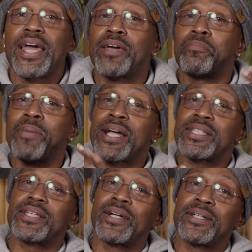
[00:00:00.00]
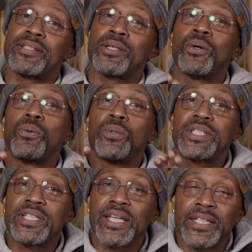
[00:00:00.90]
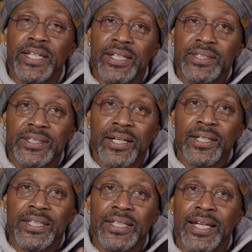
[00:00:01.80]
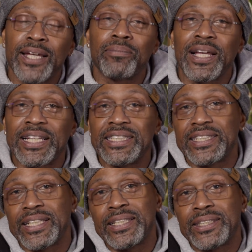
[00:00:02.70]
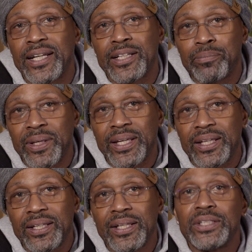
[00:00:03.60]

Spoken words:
and my sons were 10 years younger than him. Like, he's 10 years younger than me.